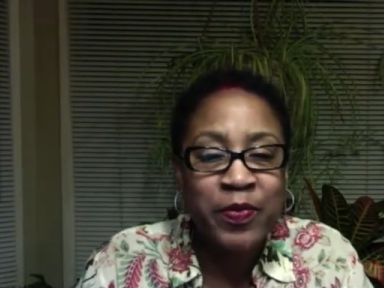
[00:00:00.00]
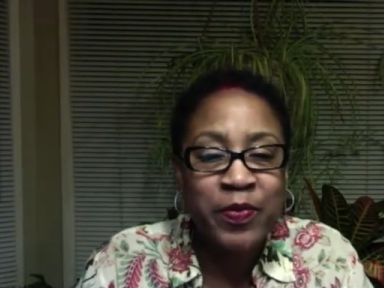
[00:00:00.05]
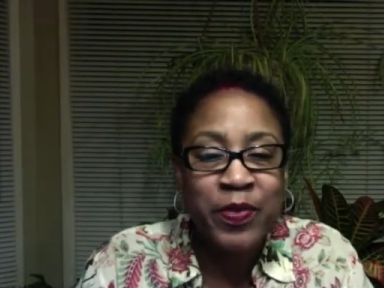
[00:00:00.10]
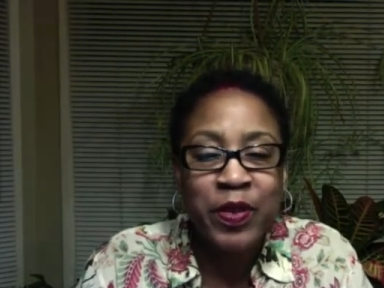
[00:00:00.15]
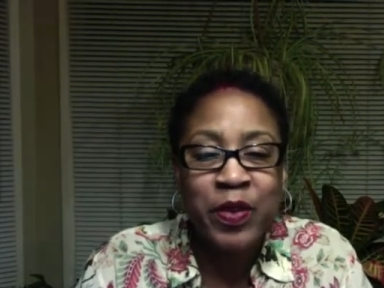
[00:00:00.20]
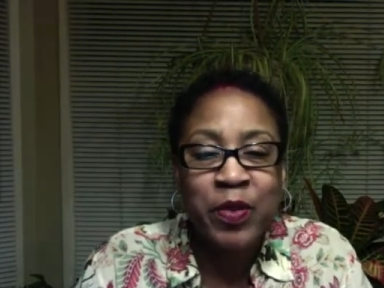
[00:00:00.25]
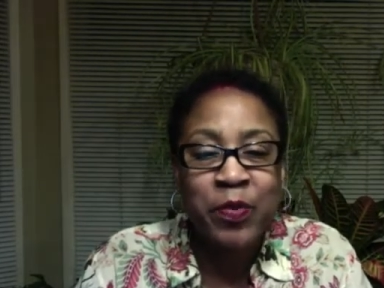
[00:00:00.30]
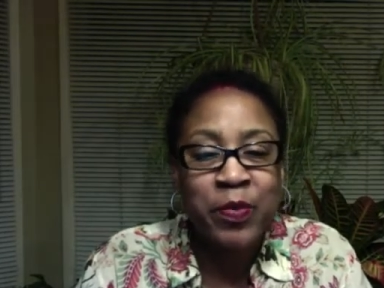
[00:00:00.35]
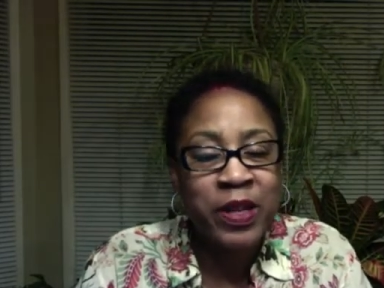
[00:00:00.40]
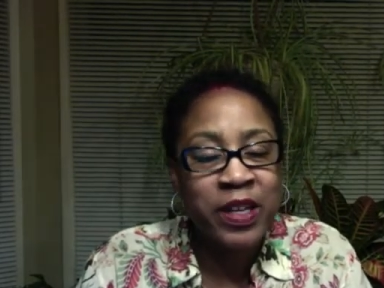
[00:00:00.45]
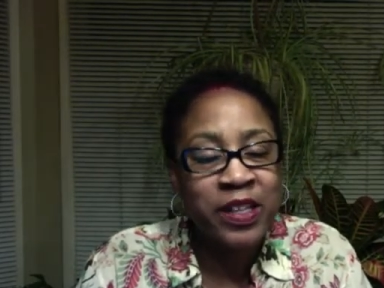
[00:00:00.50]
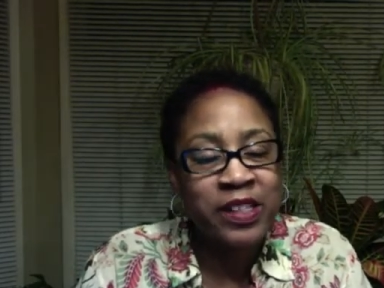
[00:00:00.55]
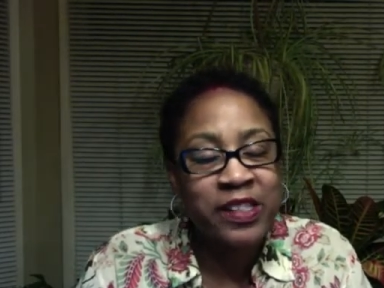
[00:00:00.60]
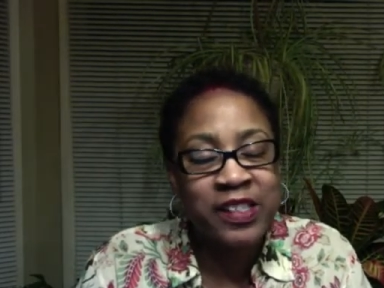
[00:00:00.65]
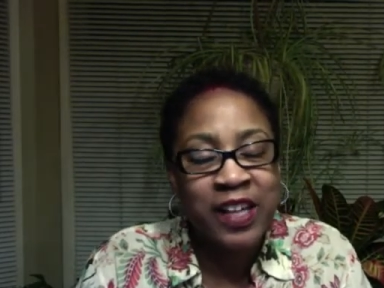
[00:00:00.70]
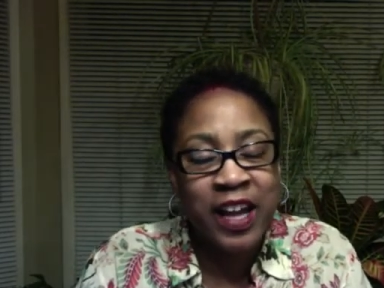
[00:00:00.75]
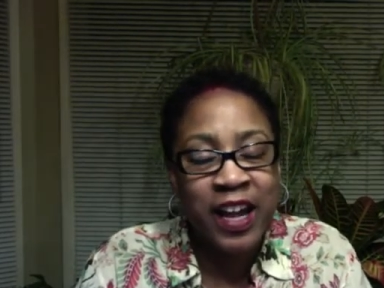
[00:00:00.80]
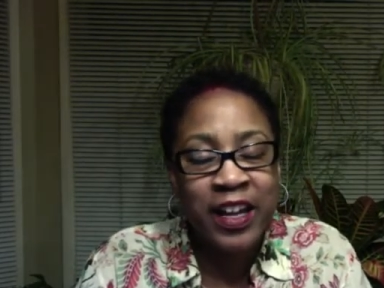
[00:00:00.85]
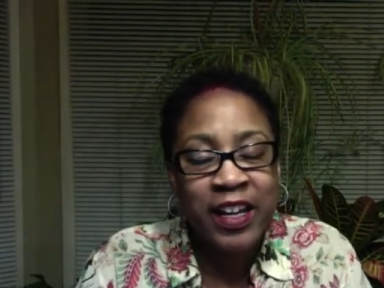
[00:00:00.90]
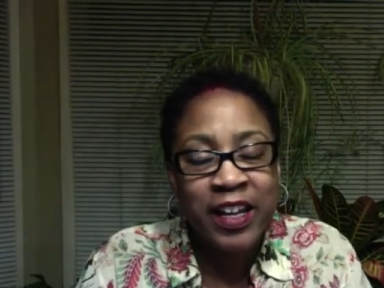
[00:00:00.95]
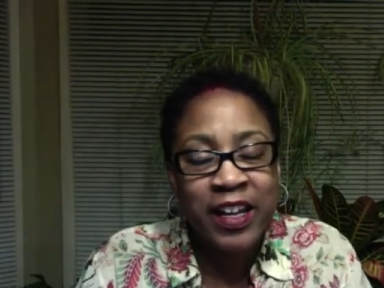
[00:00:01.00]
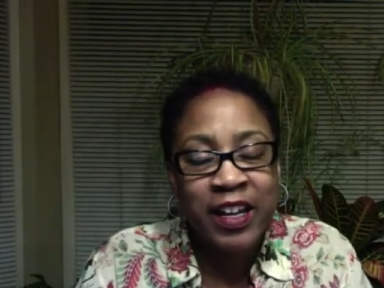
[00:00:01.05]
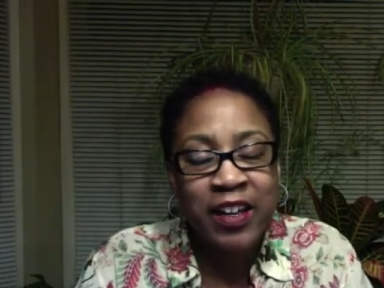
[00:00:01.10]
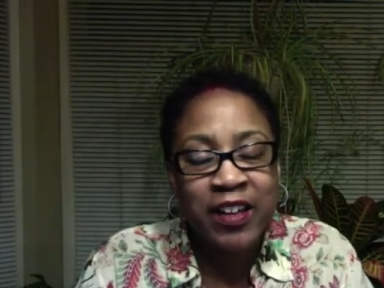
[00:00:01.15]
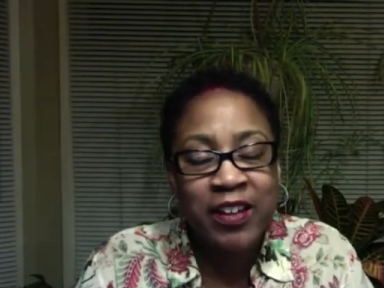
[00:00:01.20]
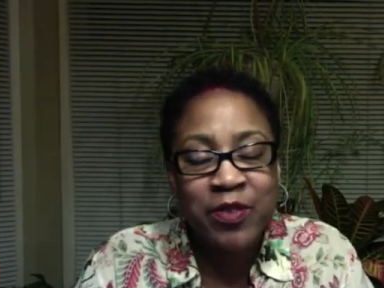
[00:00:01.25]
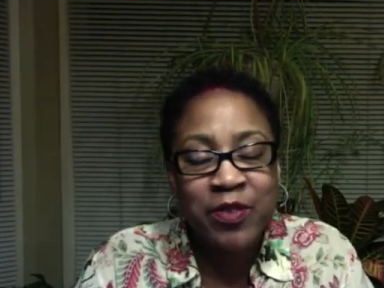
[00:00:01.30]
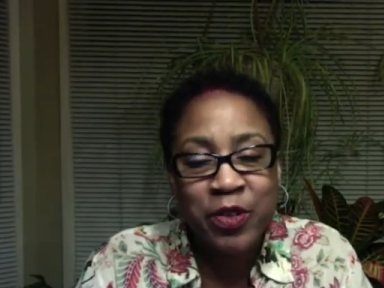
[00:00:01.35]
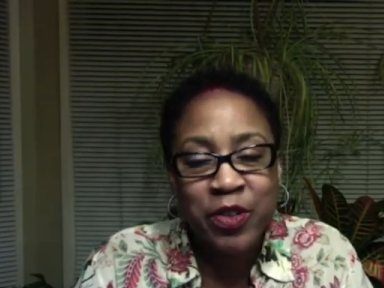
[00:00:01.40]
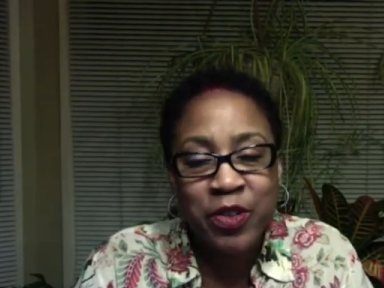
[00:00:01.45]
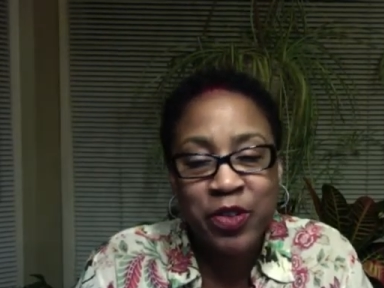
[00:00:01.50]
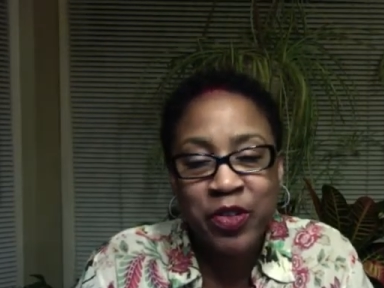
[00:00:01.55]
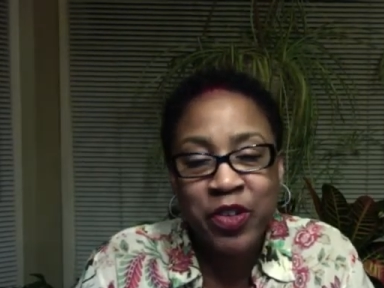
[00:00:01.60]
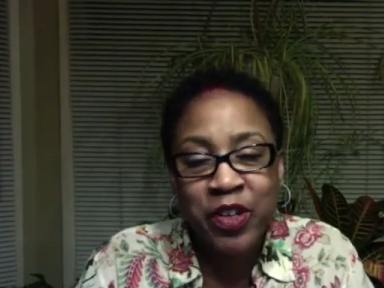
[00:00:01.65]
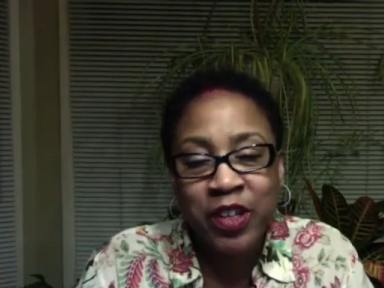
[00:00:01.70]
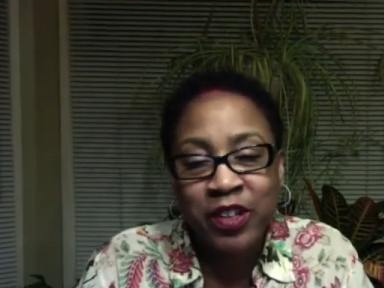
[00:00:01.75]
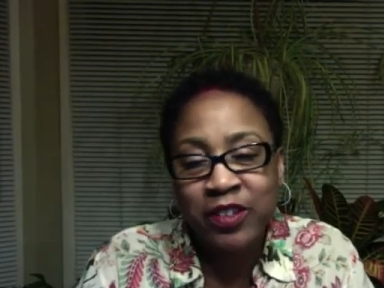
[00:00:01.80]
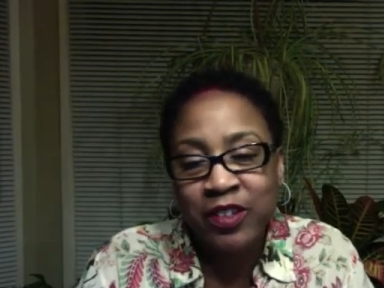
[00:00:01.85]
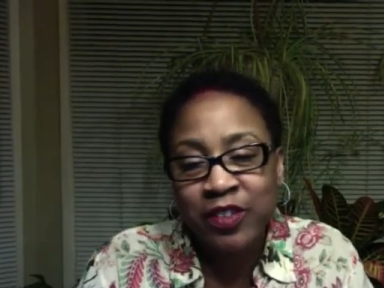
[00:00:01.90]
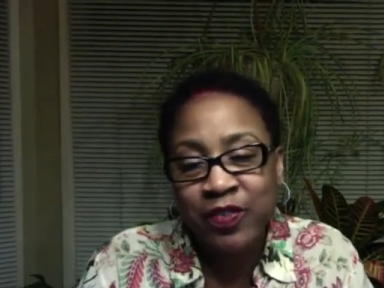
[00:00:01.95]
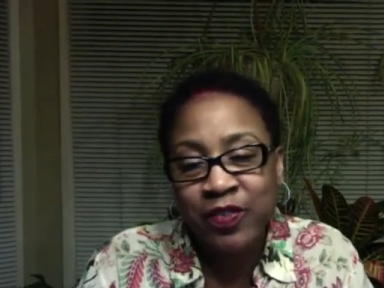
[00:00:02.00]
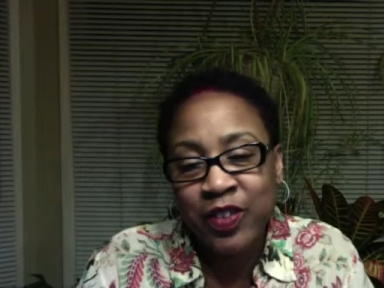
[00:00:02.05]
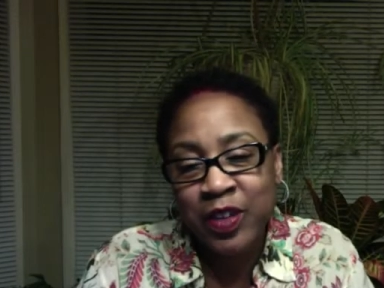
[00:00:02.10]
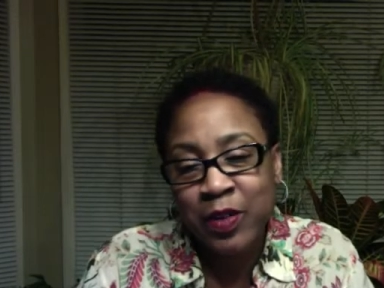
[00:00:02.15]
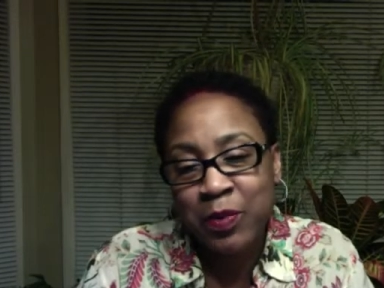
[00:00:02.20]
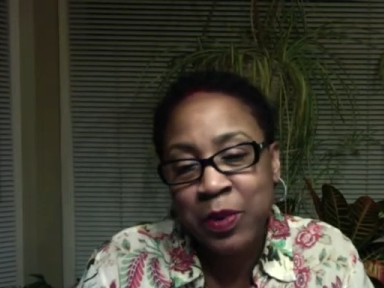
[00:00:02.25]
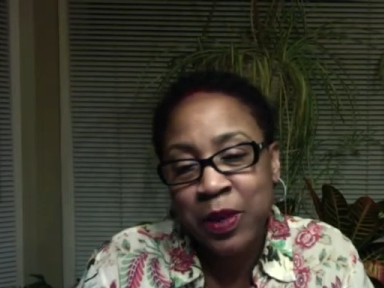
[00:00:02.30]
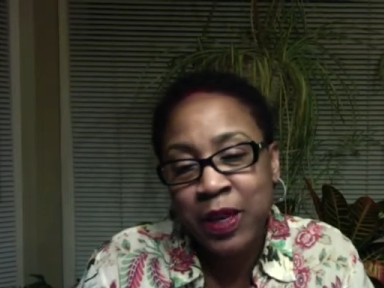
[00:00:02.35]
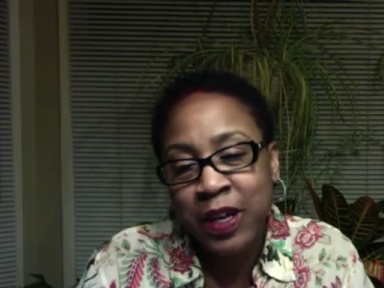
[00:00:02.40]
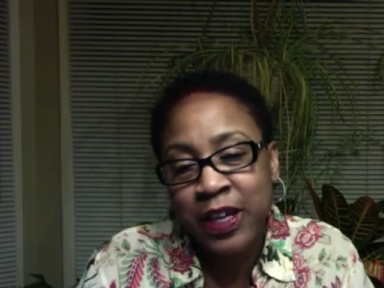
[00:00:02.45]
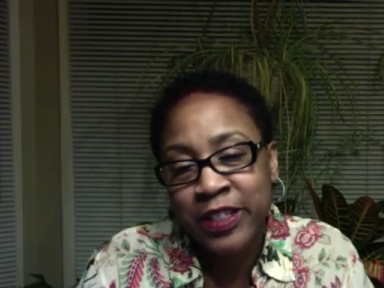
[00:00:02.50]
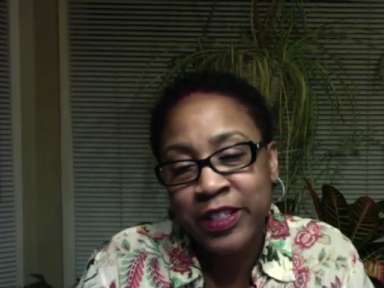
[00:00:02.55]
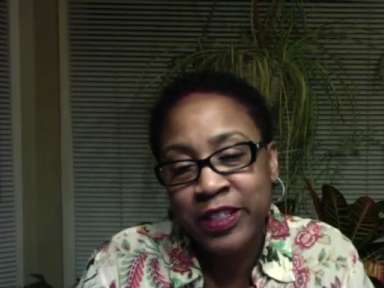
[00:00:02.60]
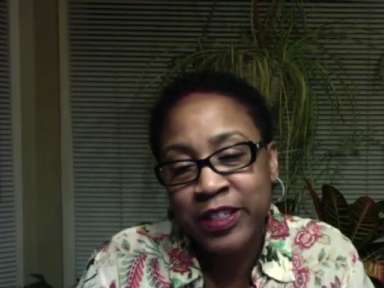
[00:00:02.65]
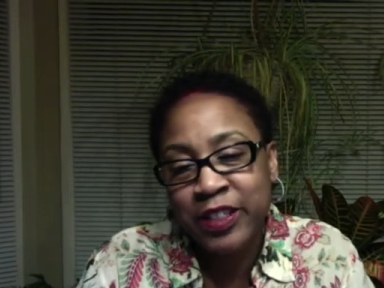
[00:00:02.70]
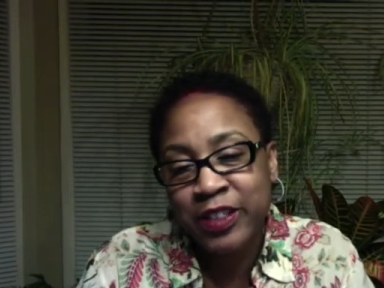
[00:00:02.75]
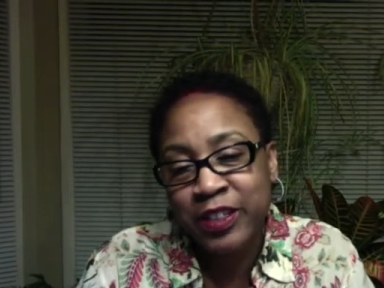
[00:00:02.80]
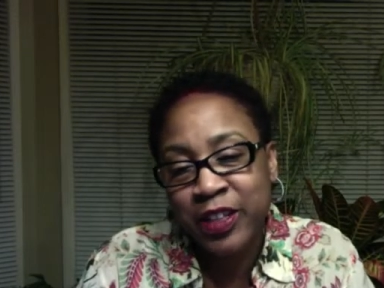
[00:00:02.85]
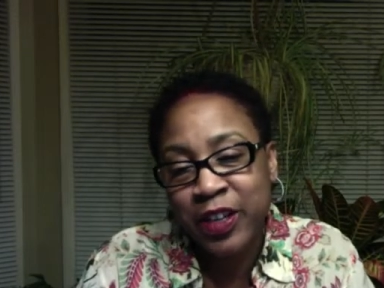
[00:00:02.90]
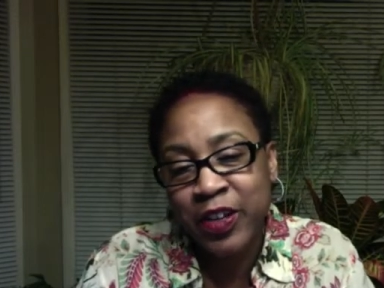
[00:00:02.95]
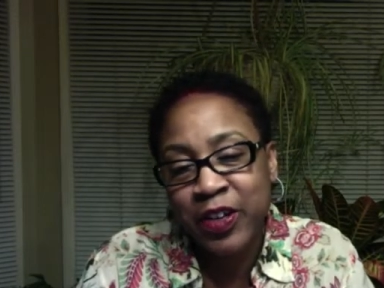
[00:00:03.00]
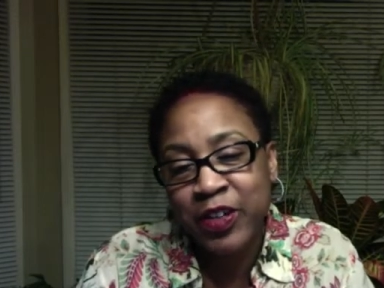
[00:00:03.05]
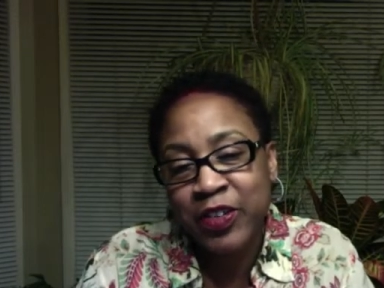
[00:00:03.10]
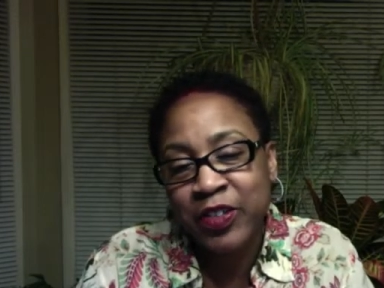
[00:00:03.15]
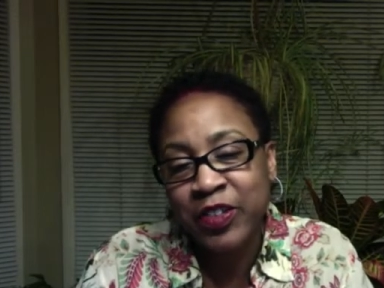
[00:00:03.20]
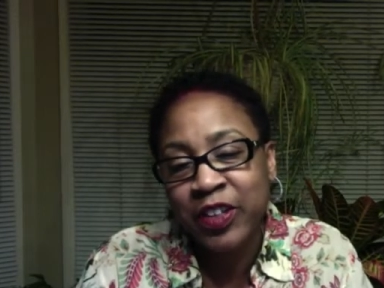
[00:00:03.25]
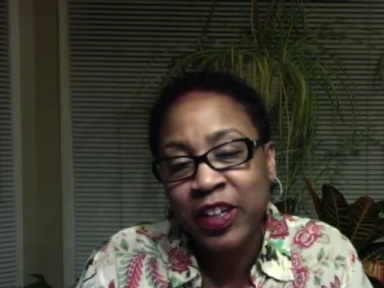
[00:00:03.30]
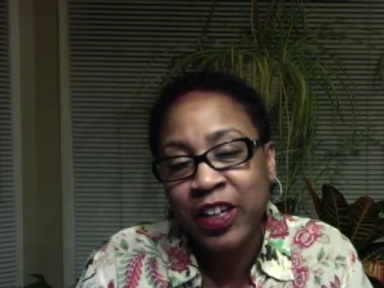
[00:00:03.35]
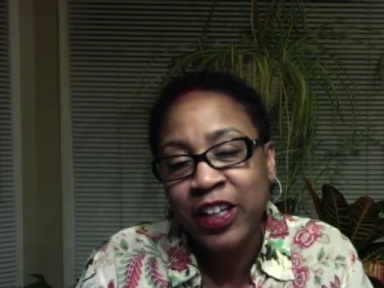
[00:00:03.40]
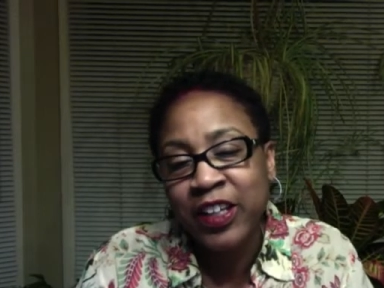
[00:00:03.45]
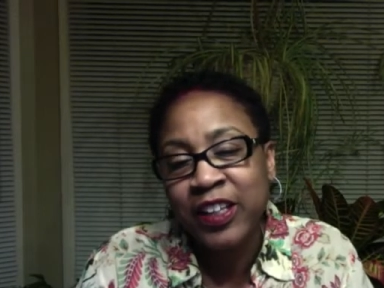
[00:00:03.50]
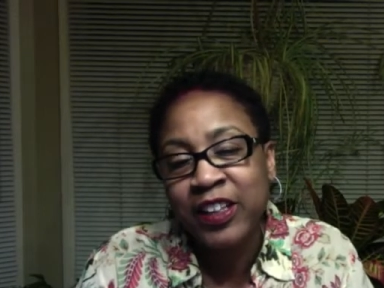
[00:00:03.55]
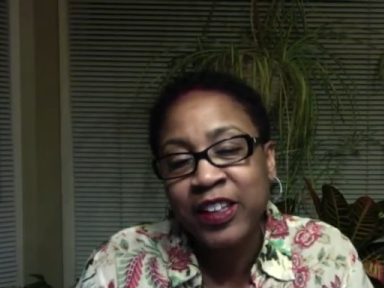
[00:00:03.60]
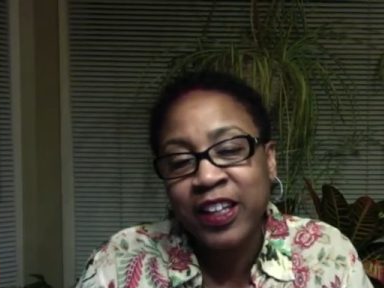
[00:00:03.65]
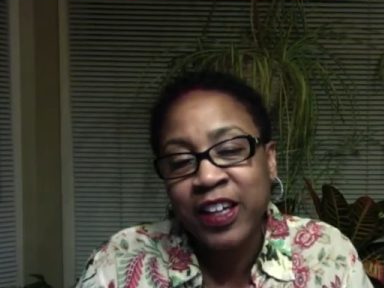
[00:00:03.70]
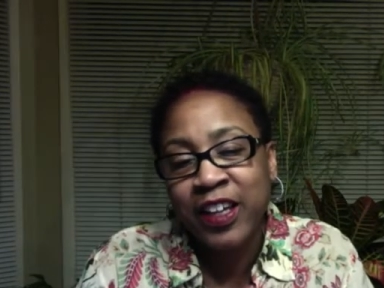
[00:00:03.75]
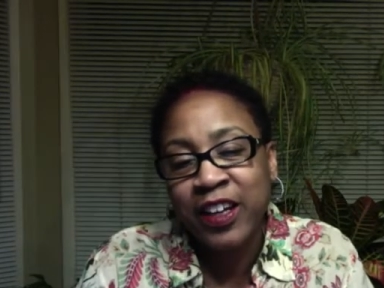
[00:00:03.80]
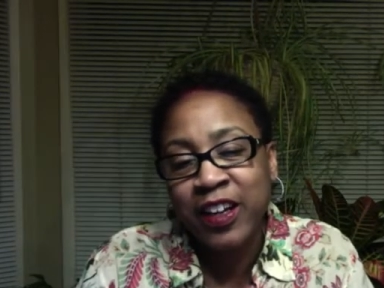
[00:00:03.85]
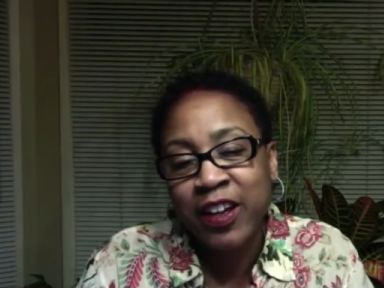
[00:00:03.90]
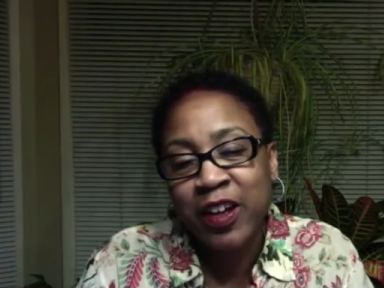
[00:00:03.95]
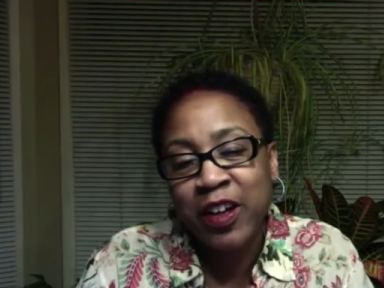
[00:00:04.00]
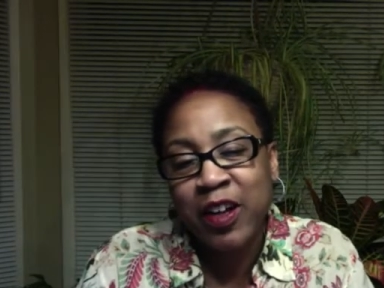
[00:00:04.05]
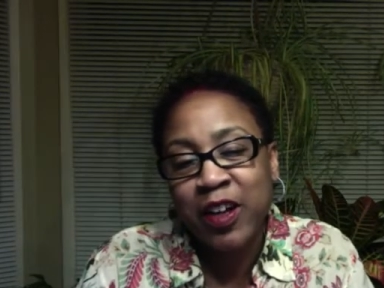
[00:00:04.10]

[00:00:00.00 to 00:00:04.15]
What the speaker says: You'll be excited when you get the VBS to learn that